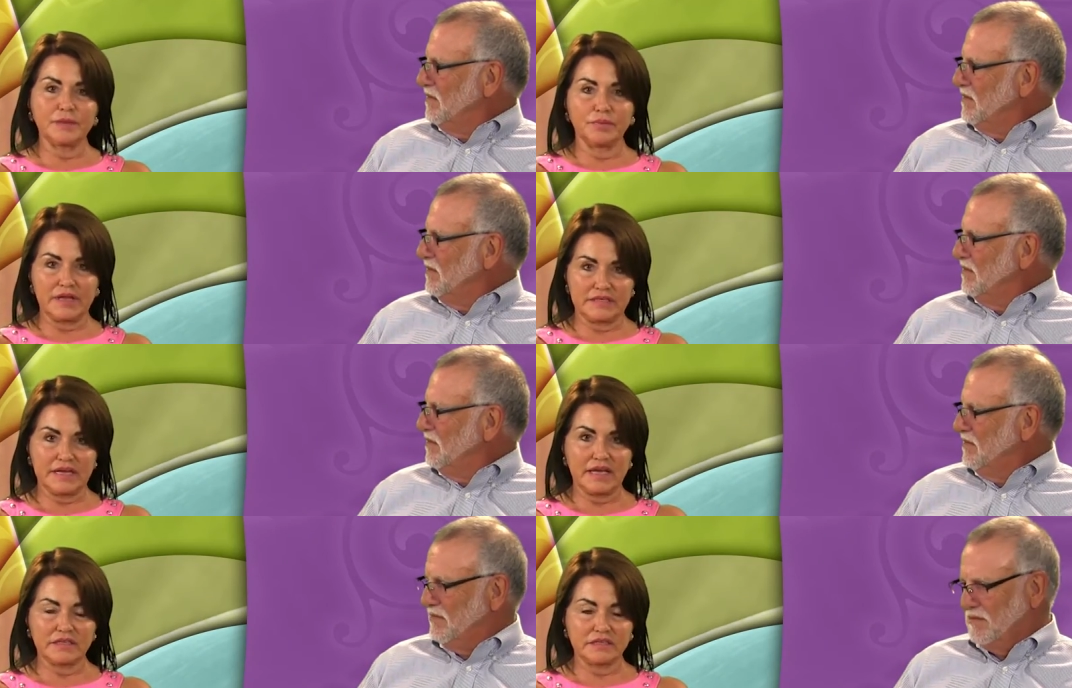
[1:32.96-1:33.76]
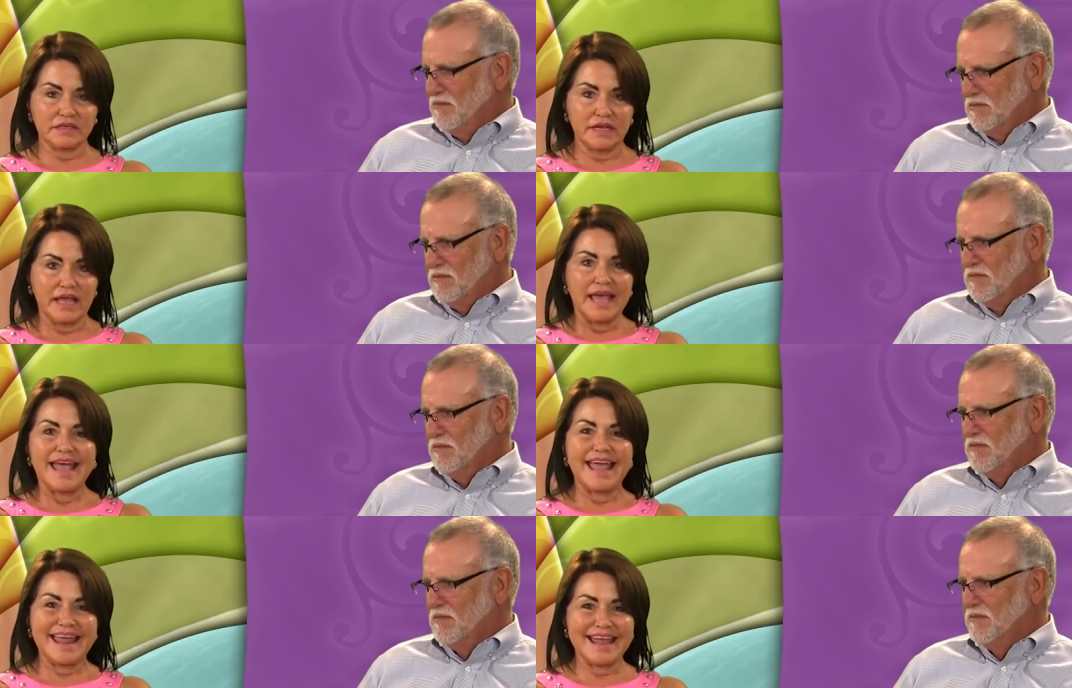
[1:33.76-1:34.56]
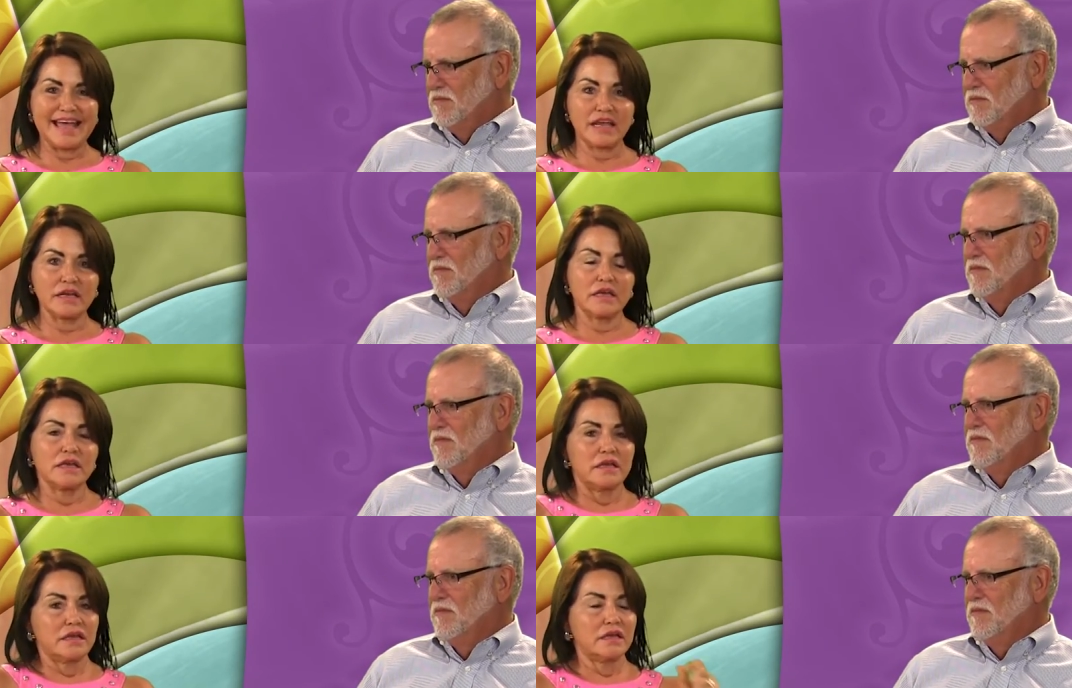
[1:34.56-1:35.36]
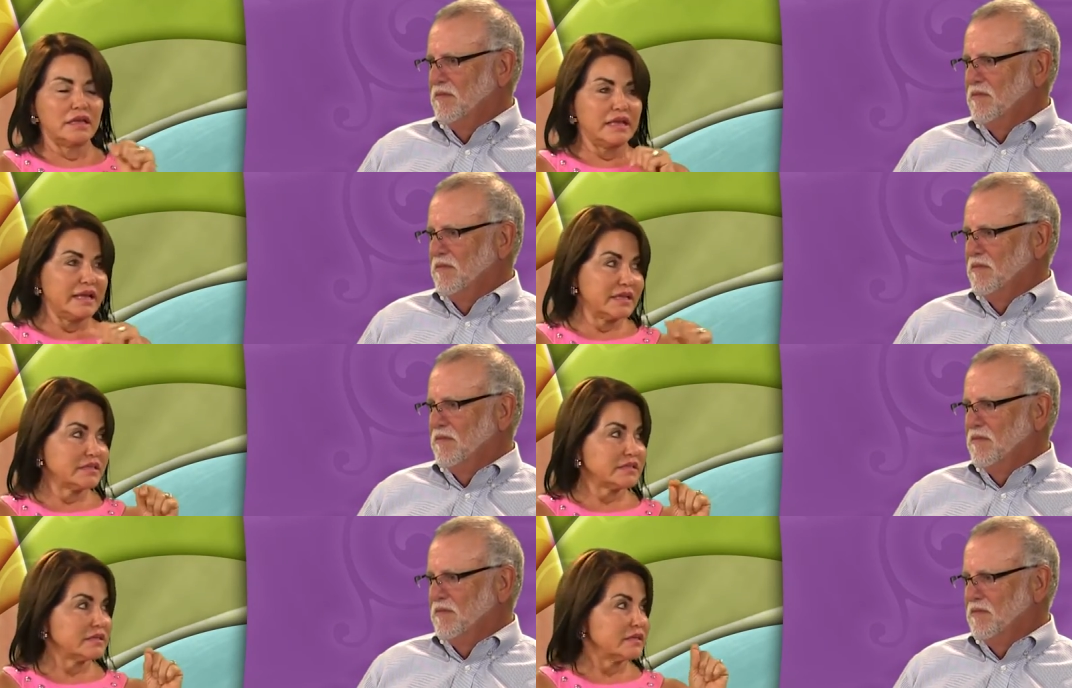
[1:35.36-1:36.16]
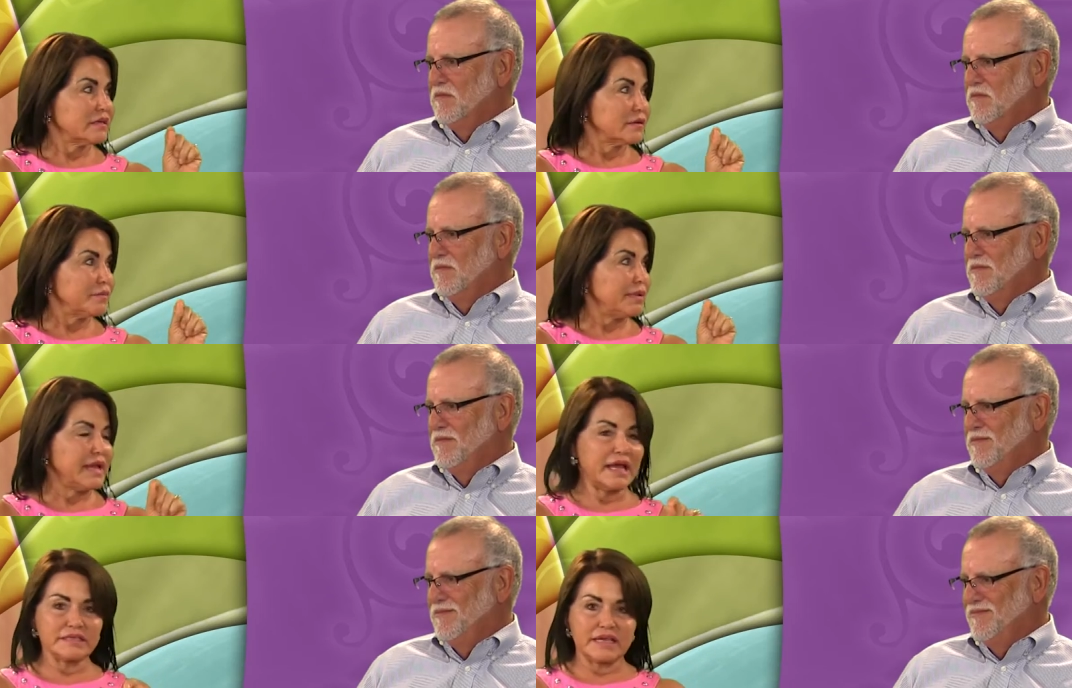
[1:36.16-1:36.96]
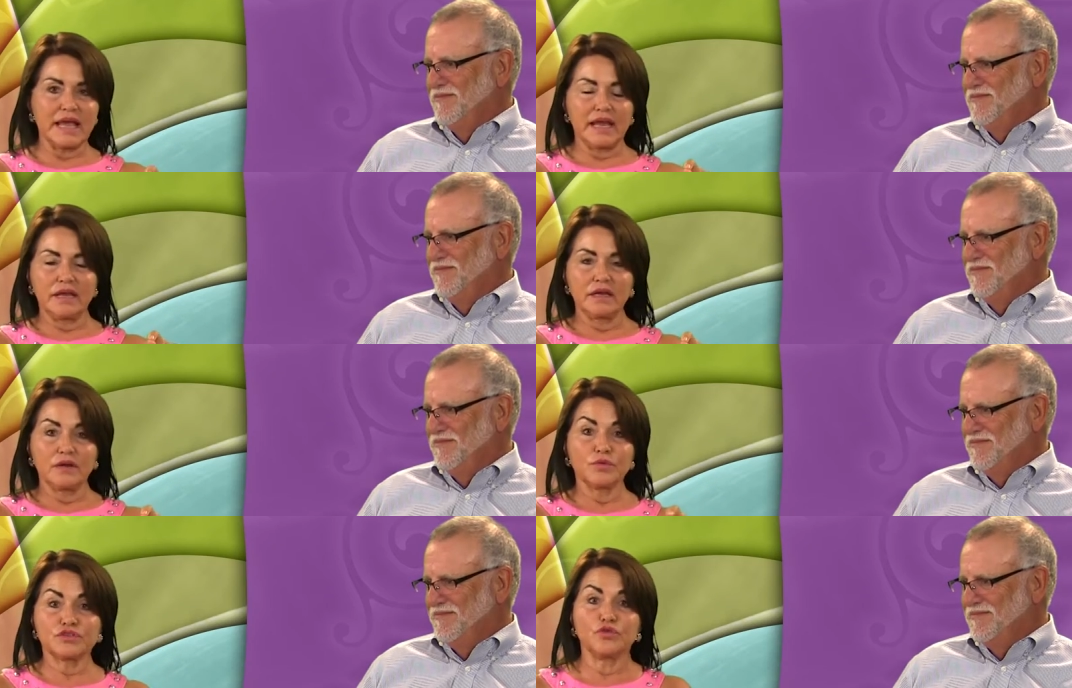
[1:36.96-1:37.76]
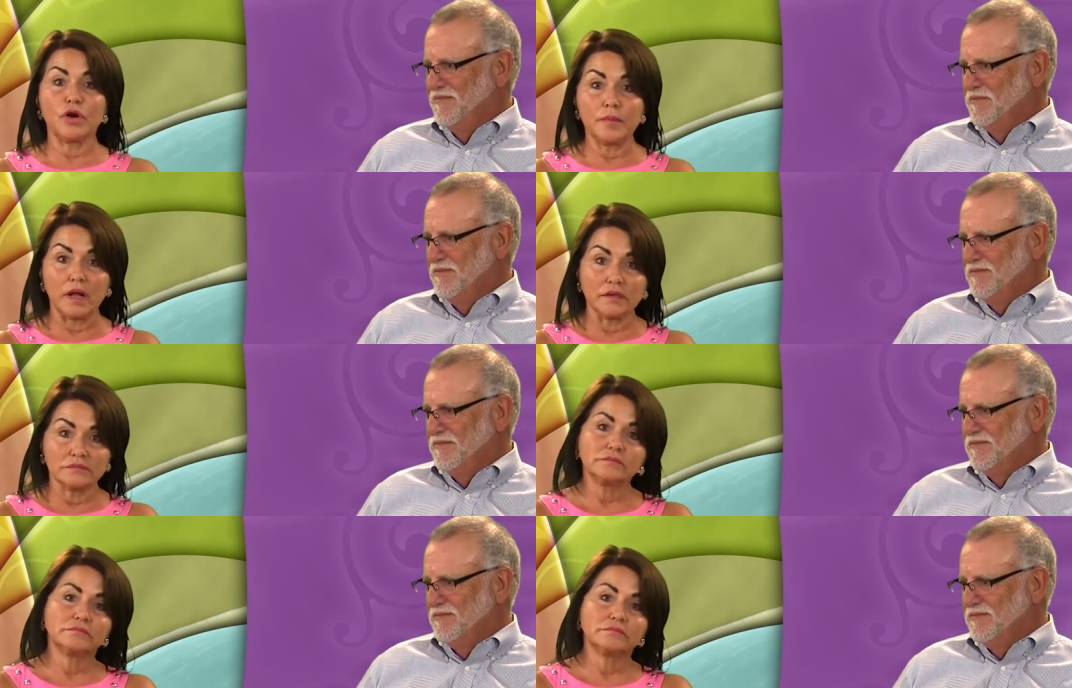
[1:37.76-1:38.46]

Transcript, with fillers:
Speaker 1: the blood test, and his P S A was normal.